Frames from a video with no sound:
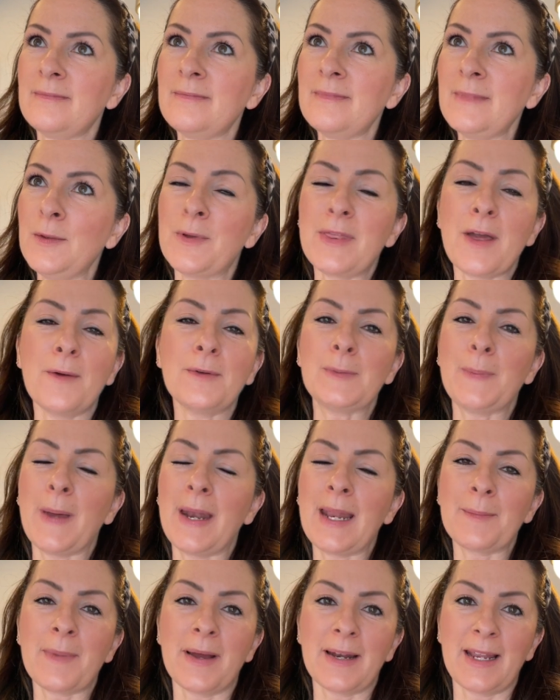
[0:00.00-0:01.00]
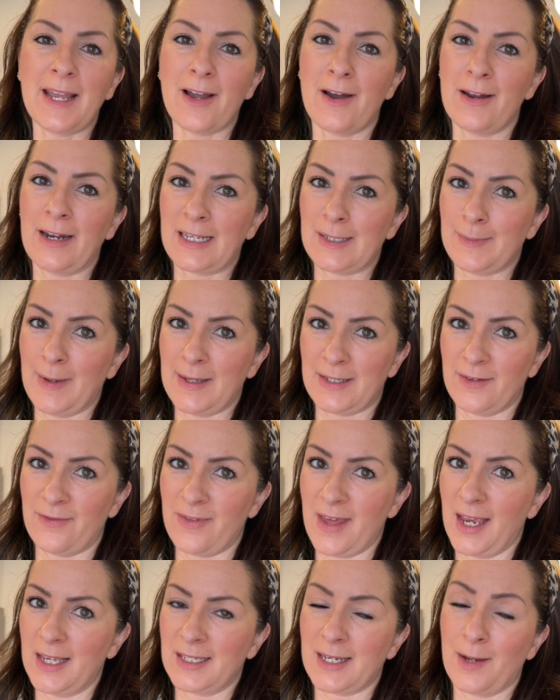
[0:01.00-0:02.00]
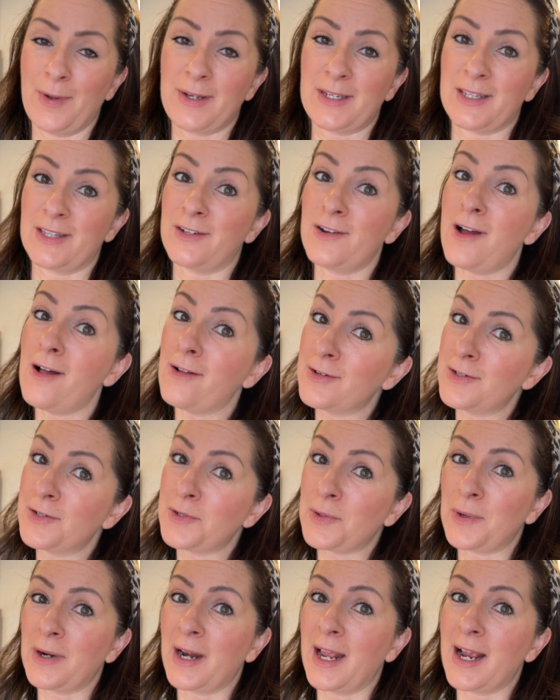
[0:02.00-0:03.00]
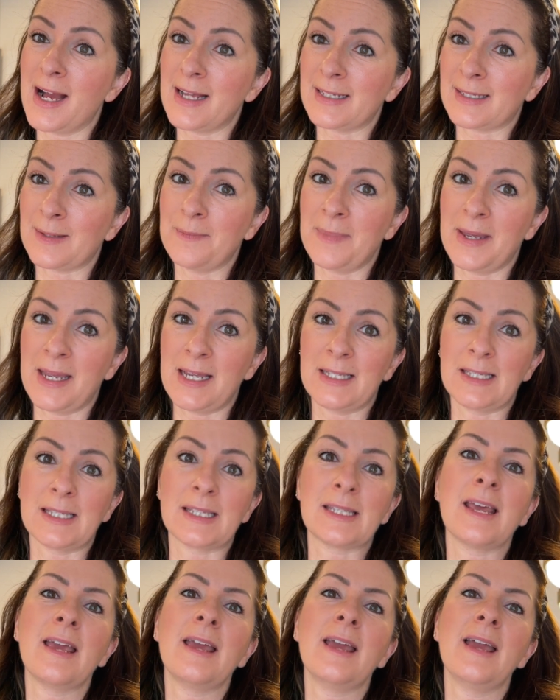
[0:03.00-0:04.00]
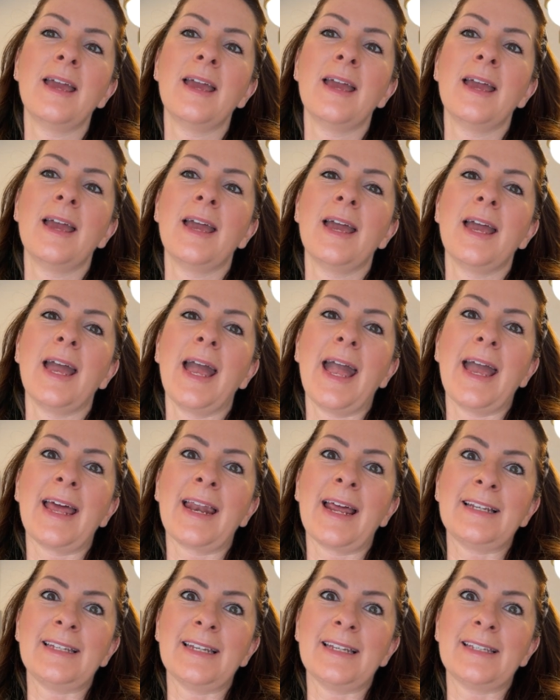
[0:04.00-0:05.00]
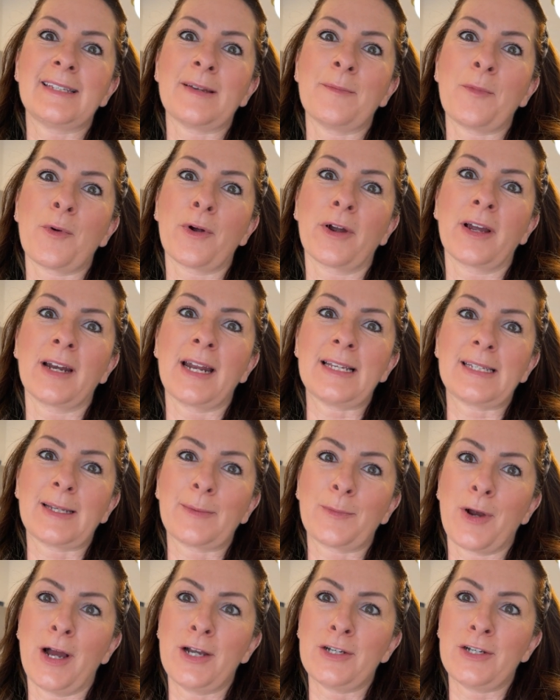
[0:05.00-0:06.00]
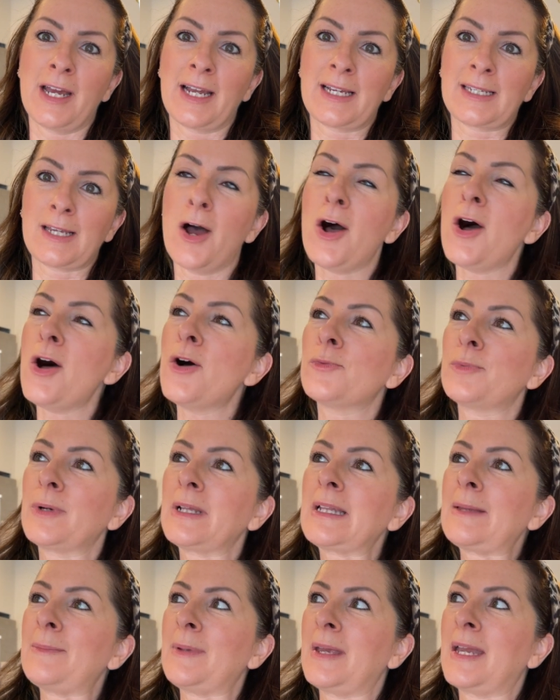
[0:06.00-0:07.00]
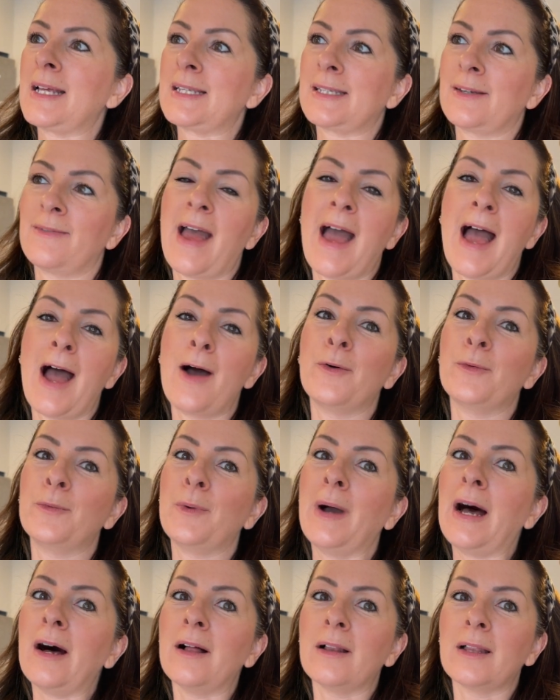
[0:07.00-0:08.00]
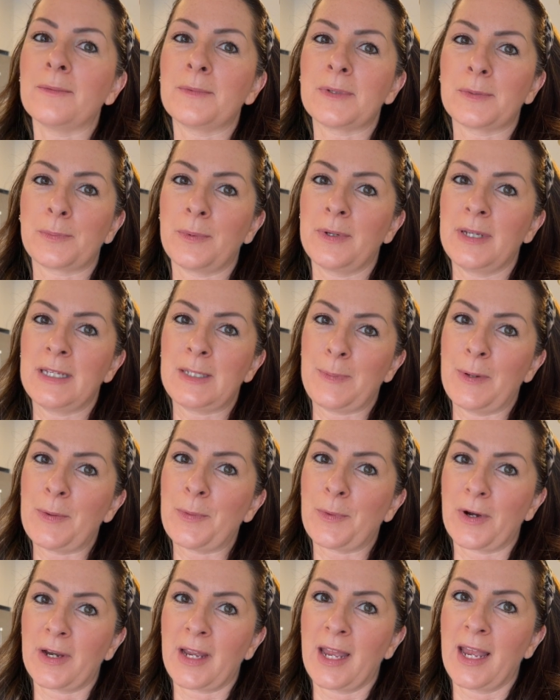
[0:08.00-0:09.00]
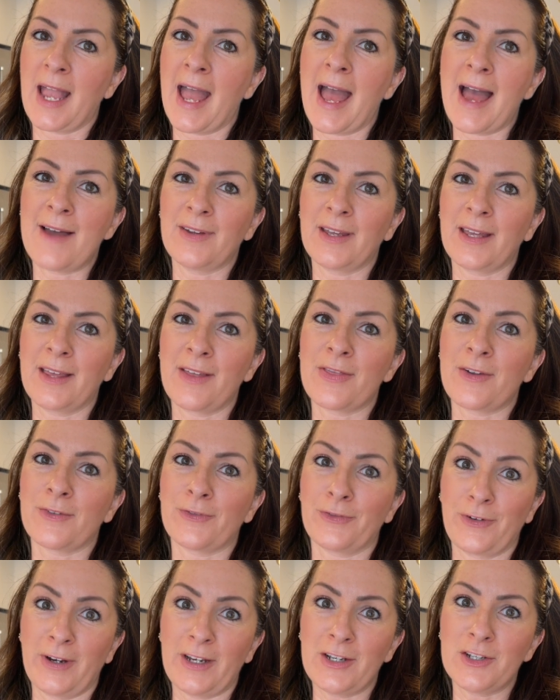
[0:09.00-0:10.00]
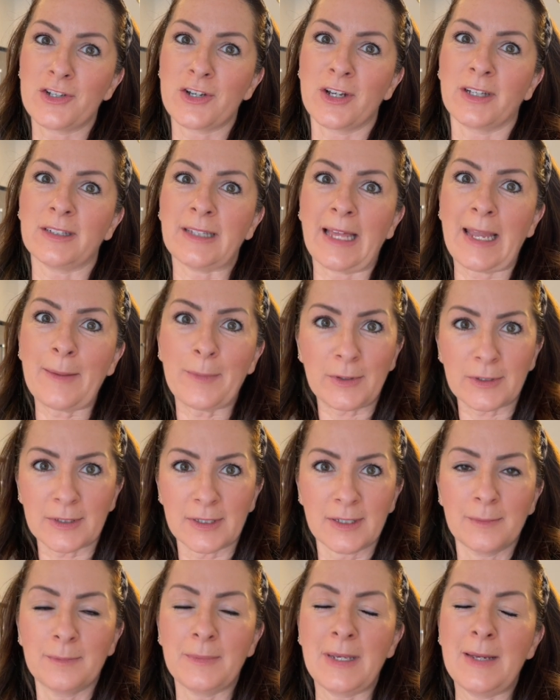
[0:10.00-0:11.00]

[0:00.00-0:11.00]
Without spending money on expensive things, I went to the dollar store and I got some bins and I did some organizing projects, all really because of how well it's been working having the fridge labeled.